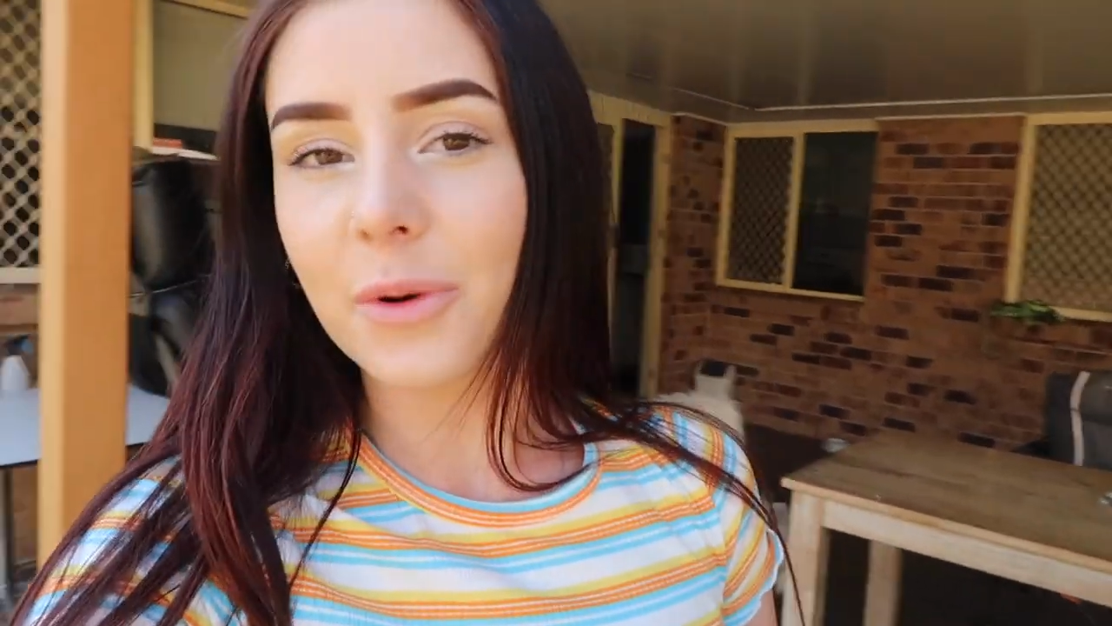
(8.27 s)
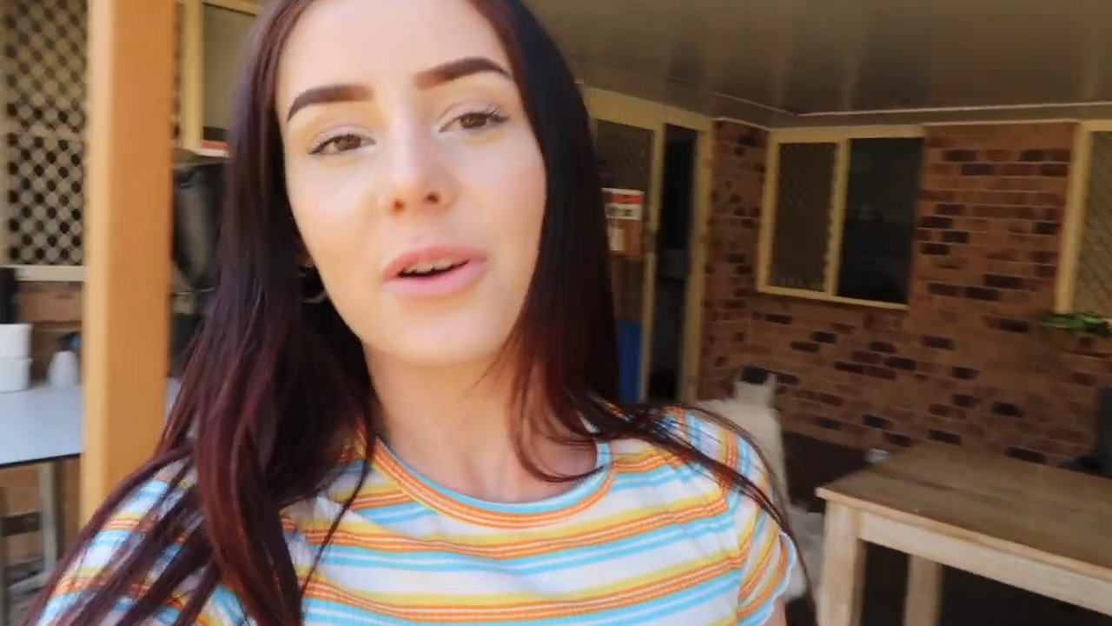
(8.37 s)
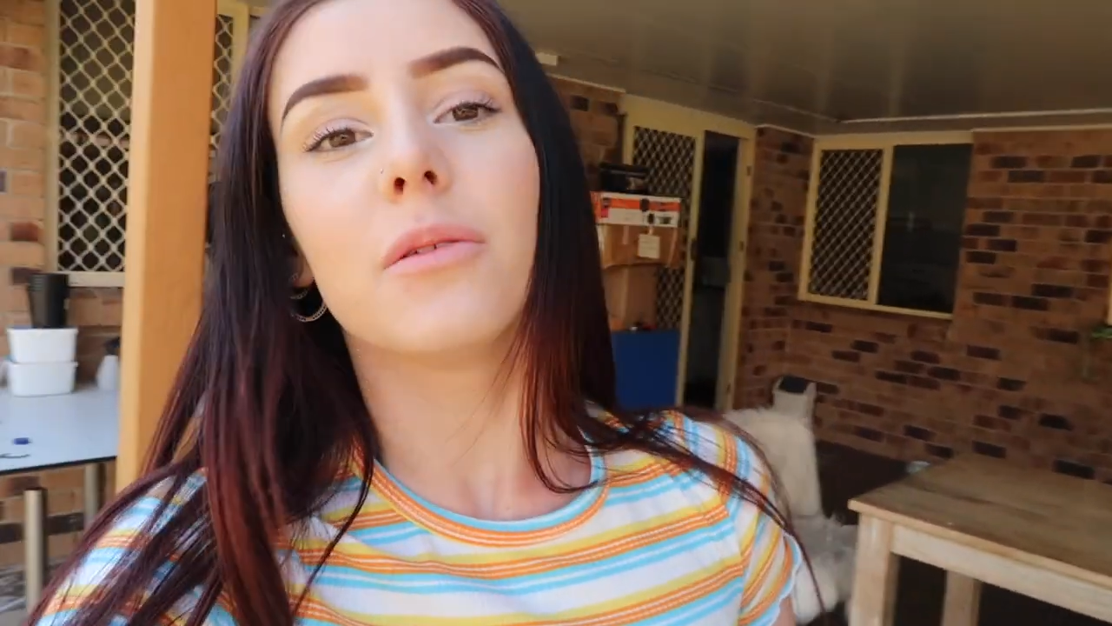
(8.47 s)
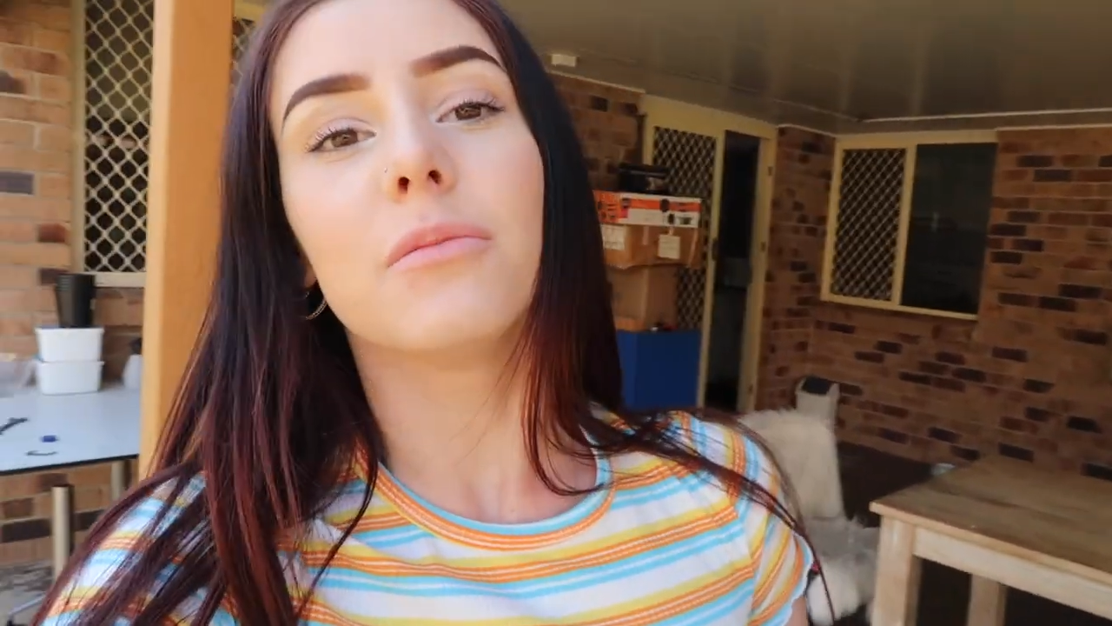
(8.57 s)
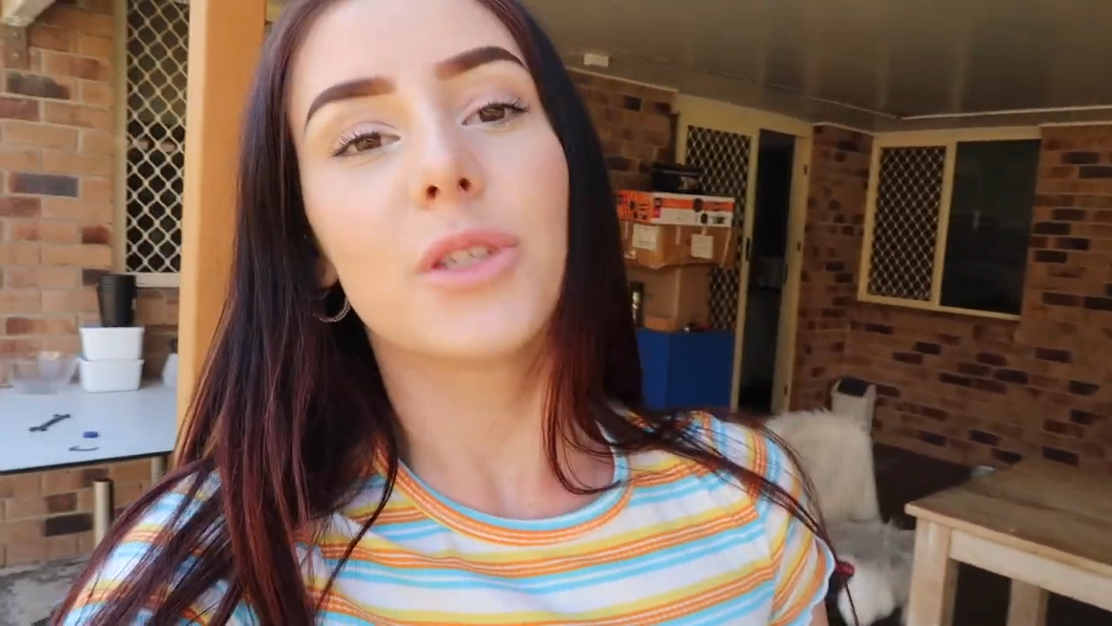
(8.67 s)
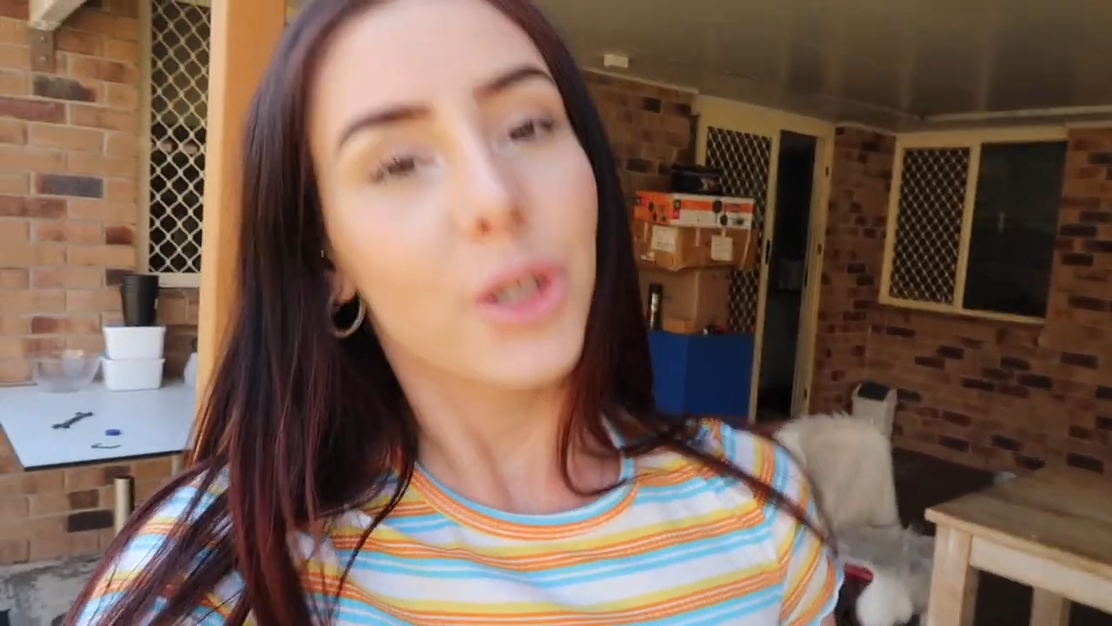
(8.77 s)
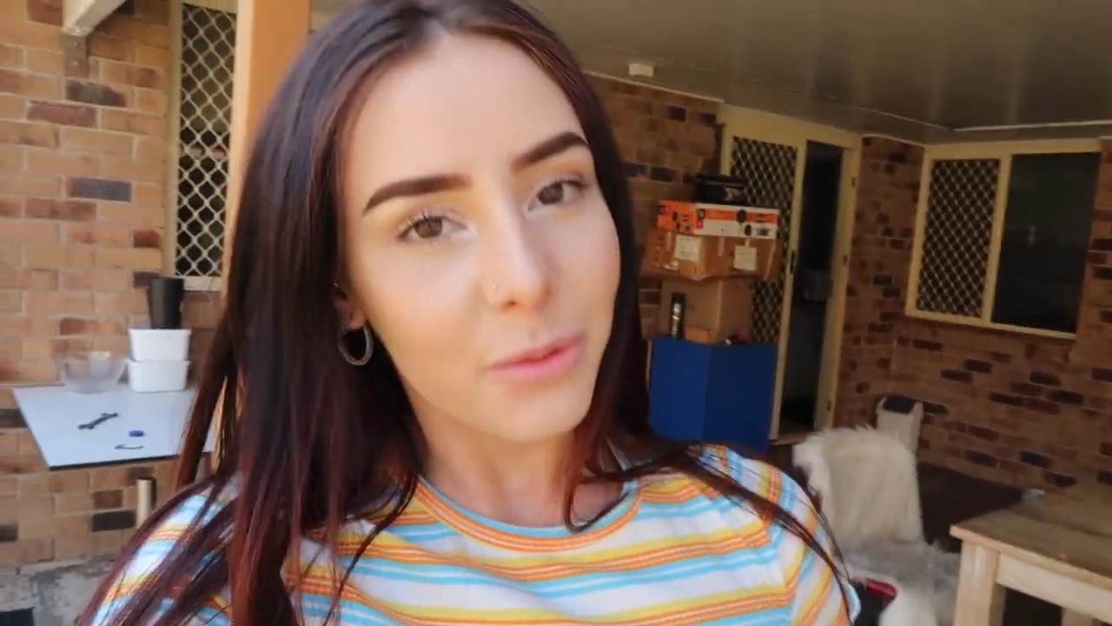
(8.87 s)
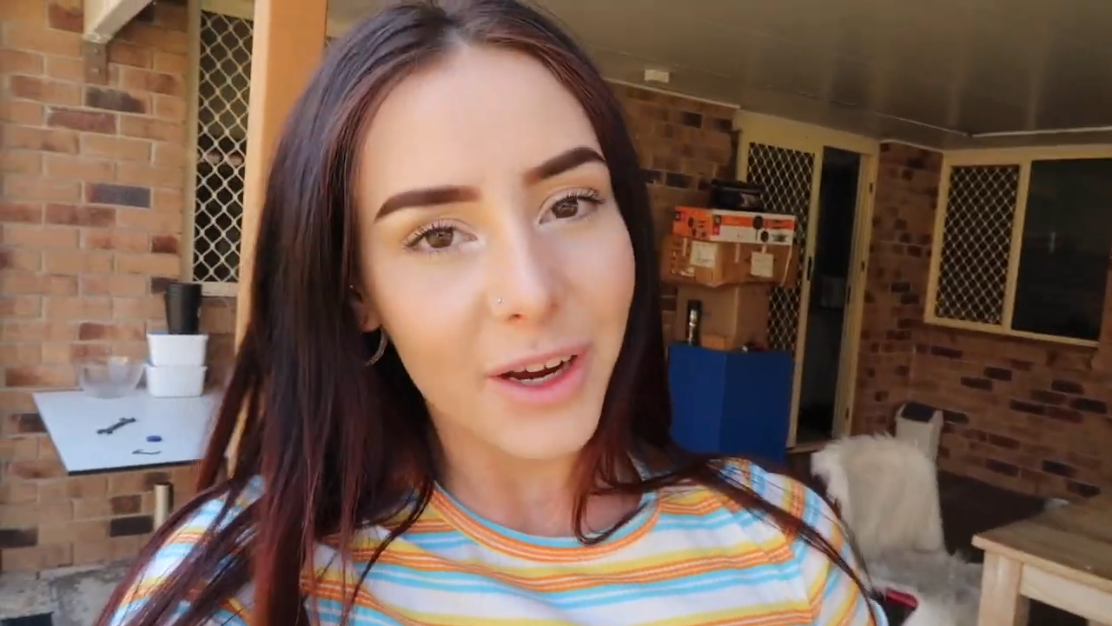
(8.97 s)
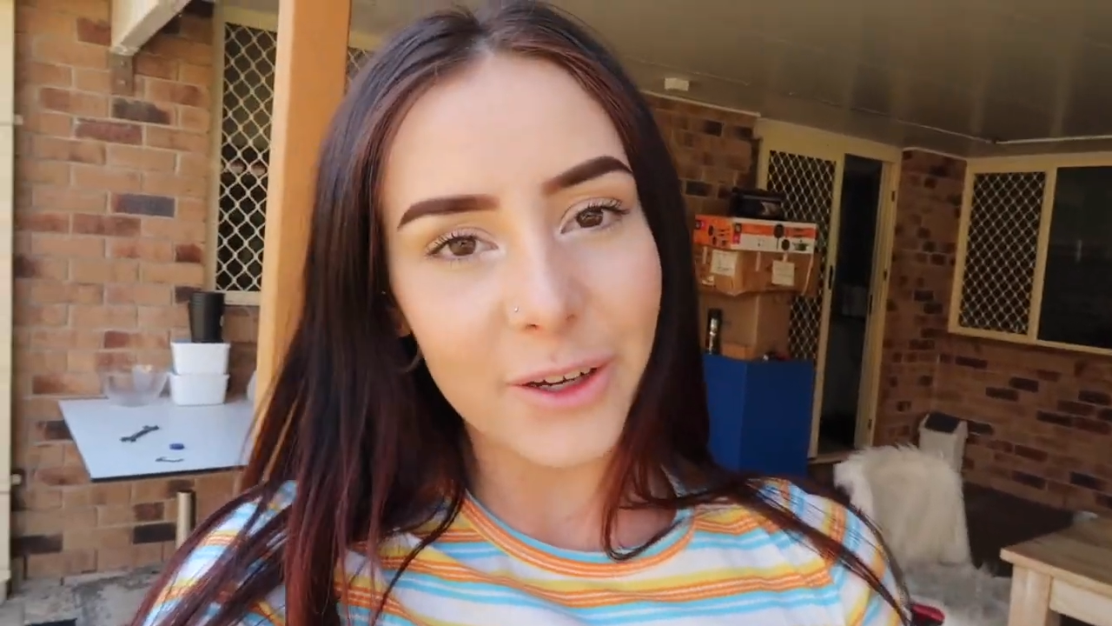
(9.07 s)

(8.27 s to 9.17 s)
welcome to my